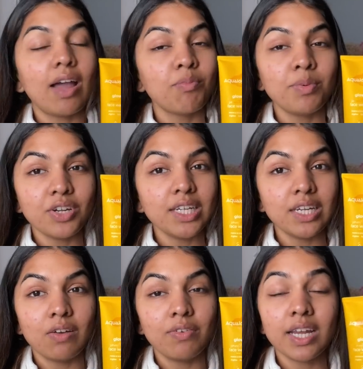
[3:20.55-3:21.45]
I've been really
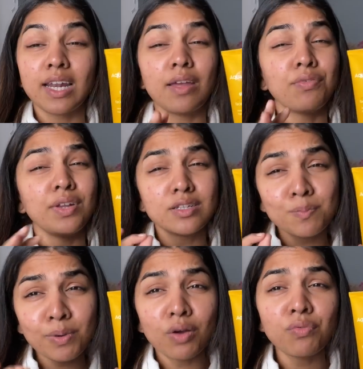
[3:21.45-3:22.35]
loving it and I feel it's
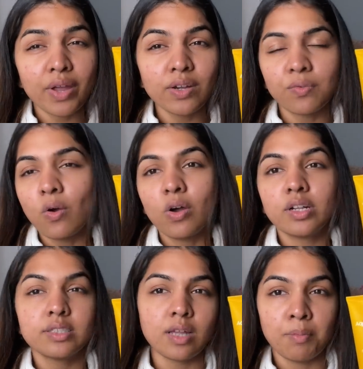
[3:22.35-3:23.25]
perfect
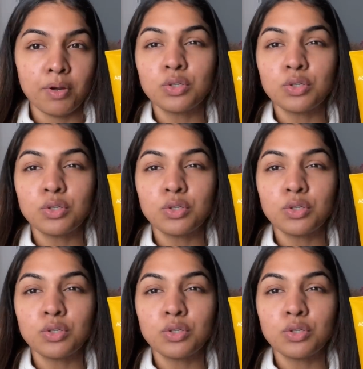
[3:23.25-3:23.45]
for summer